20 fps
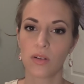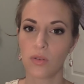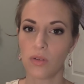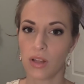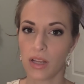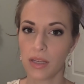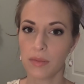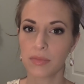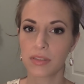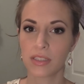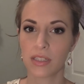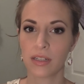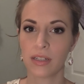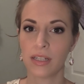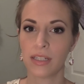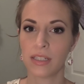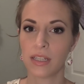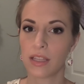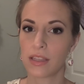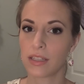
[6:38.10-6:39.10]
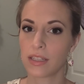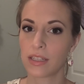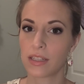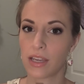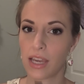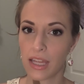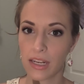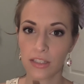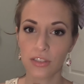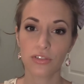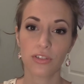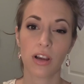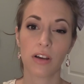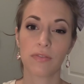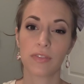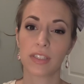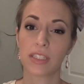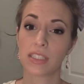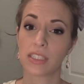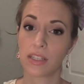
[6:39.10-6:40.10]
Well, I'm sorry, nothing
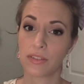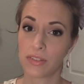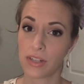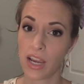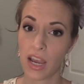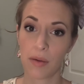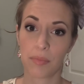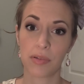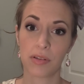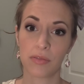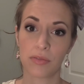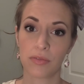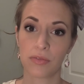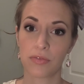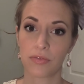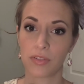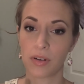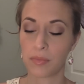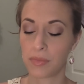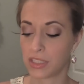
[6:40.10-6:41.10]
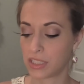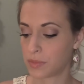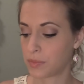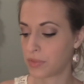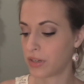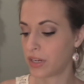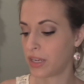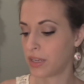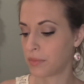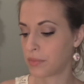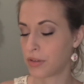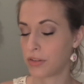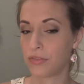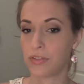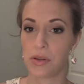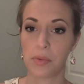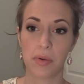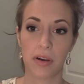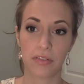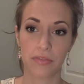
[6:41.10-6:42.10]
catastrophic has ever happened from me spraying
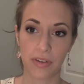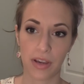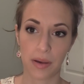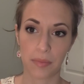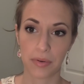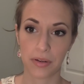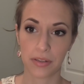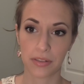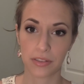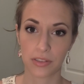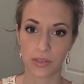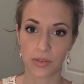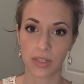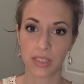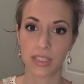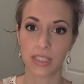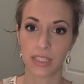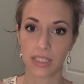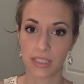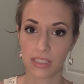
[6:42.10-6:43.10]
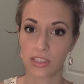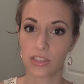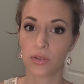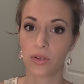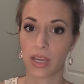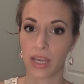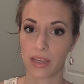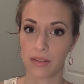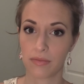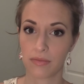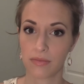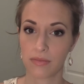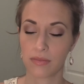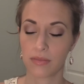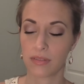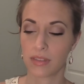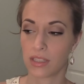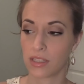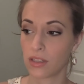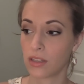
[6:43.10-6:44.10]
perfume on fabric, so I think it's okay.
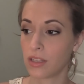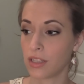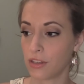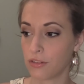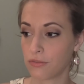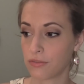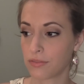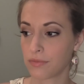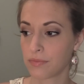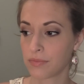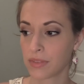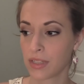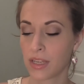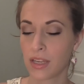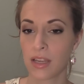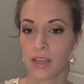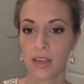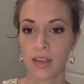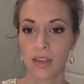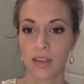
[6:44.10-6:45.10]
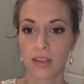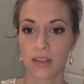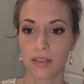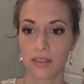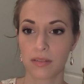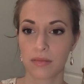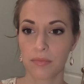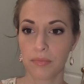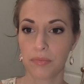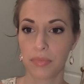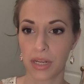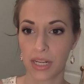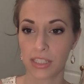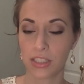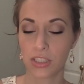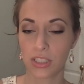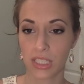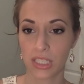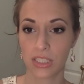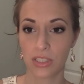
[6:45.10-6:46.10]
It'll live. But I
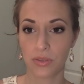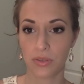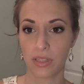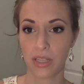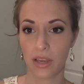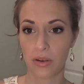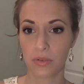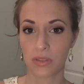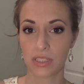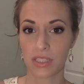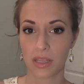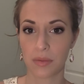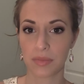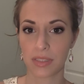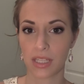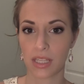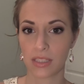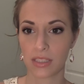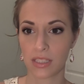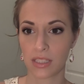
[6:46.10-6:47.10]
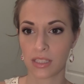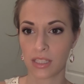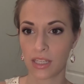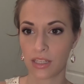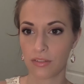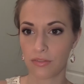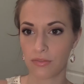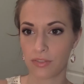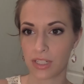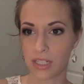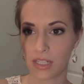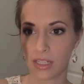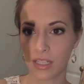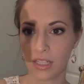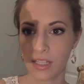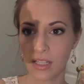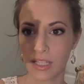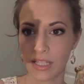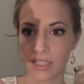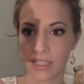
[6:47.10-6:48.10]
just like doing that with some scents, and like
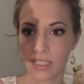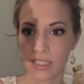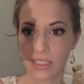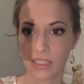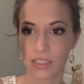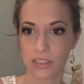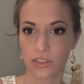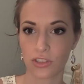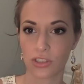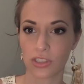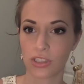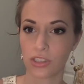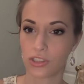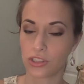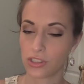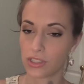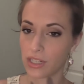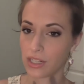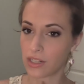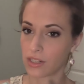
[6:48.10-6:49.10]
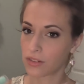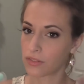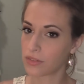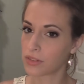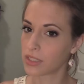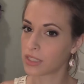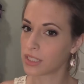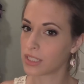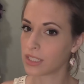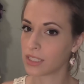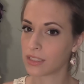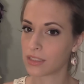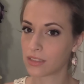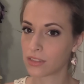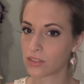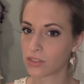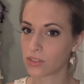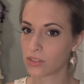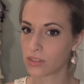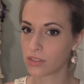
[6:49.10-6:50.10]
vanilla like this, just a generic, really,
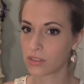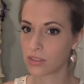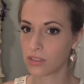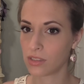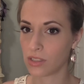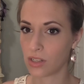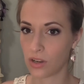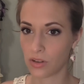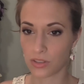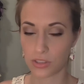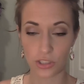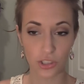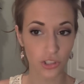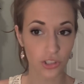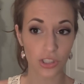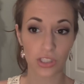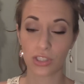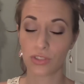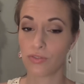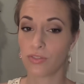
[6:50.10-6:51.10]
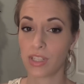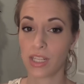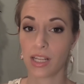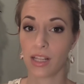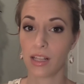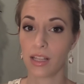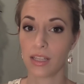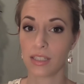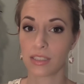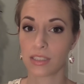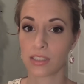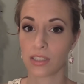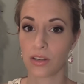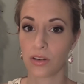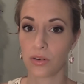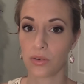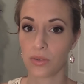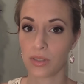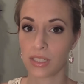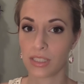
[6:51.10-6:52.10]
you know, it's just vanilla,
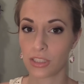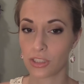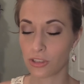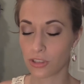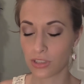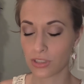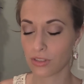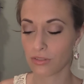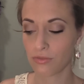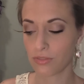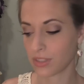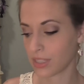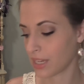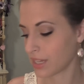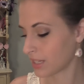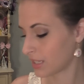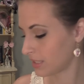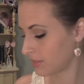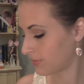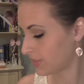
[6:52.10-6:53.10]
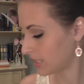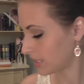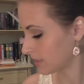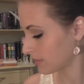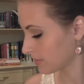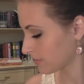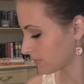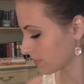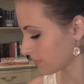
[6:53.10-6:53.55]
so it's just good for that kind of thing.